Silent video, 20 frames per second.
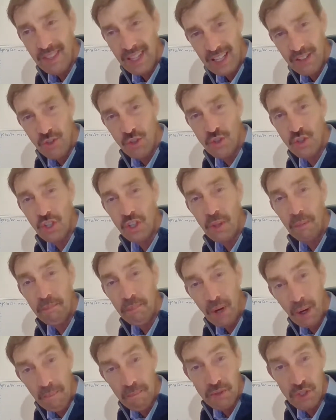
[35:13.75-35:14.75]
then usually the
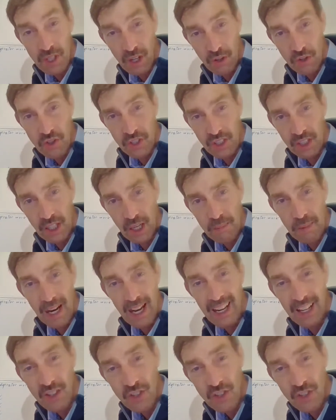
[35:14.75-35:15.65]
pump starts to come on.